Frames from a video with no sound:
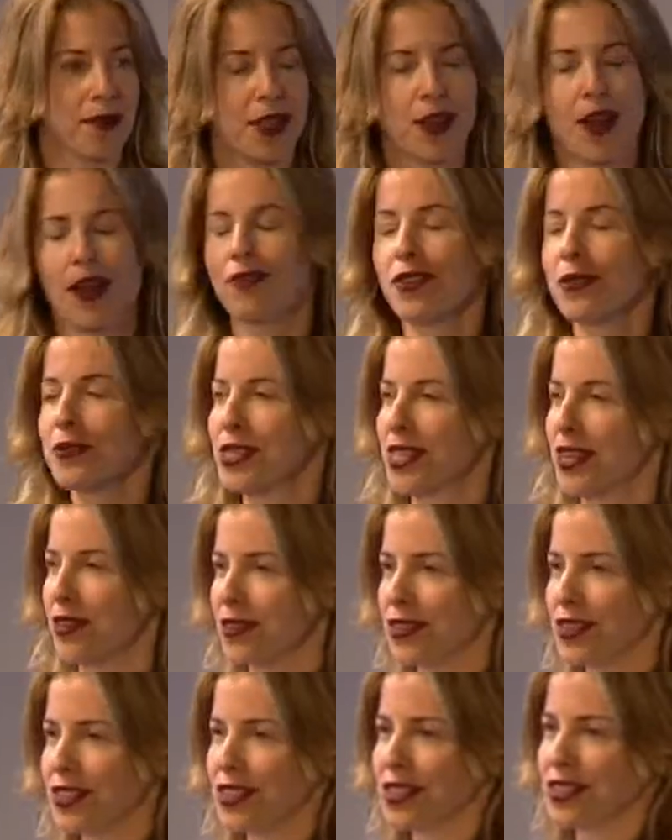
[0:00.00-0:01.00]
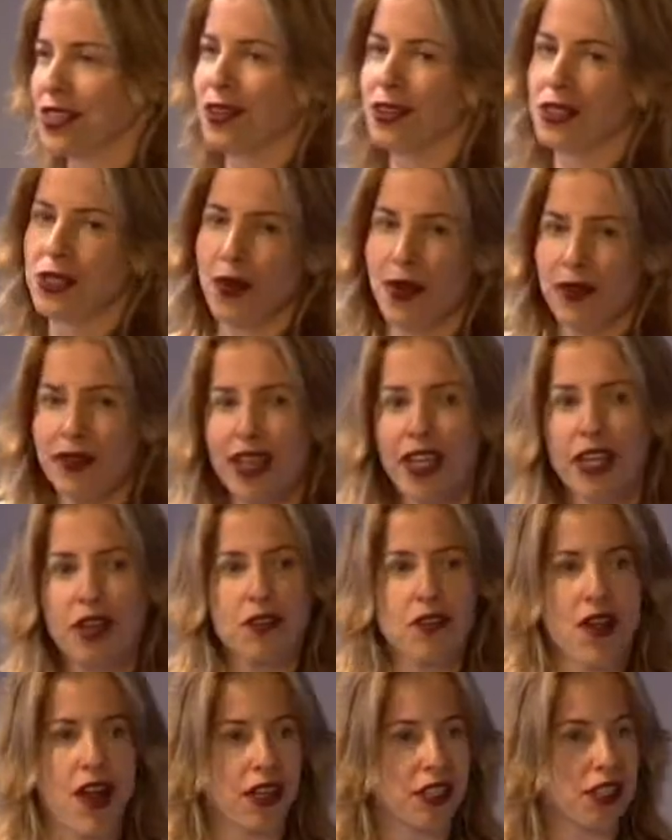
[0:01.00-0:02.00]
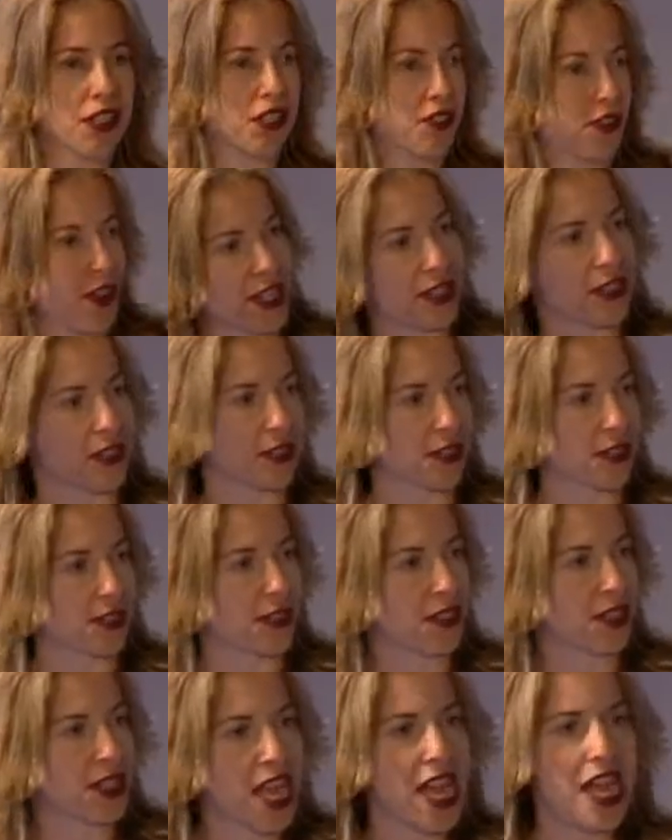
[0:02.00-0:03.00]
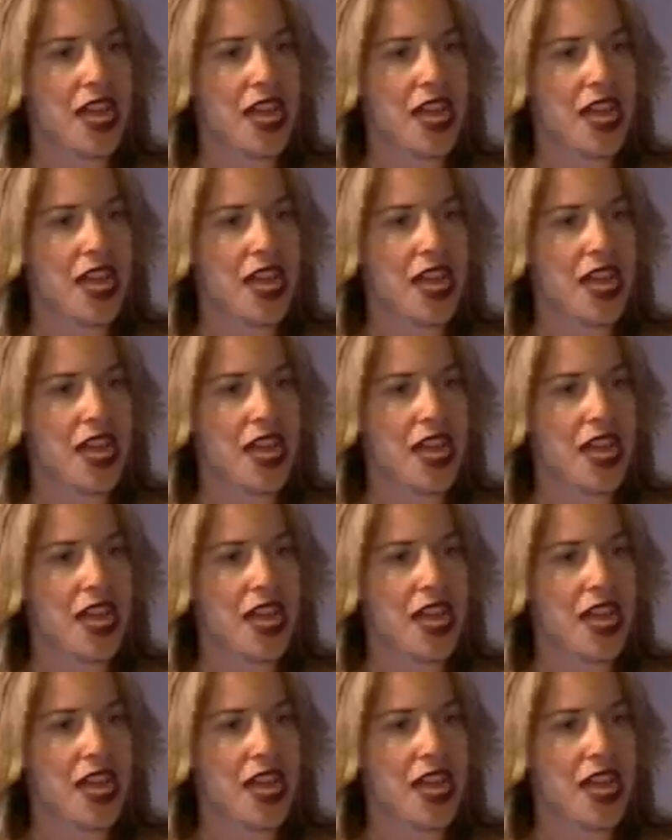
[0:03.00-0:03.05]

You know, I'm from San Francisco, so we have like cross-dressers,